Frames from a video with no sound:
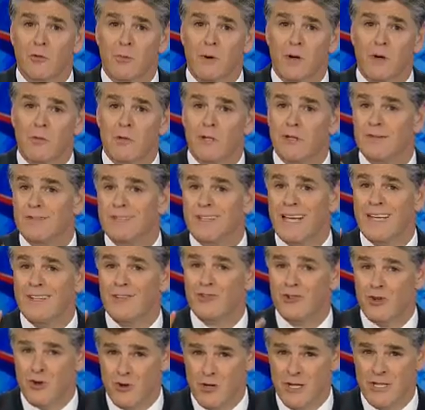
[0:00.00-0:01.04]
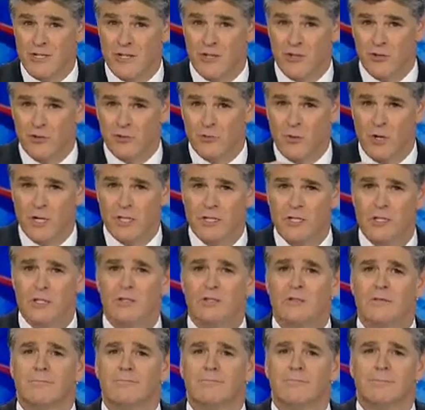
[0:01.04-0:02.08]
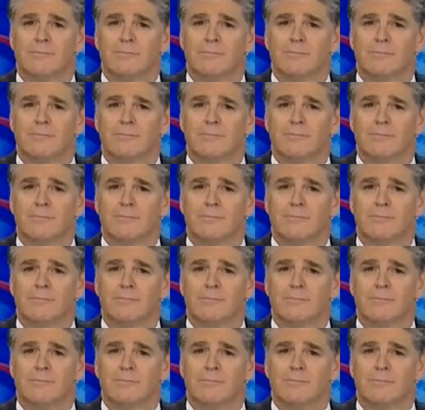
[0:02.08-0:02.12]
Republicans as treasonous. Watch this.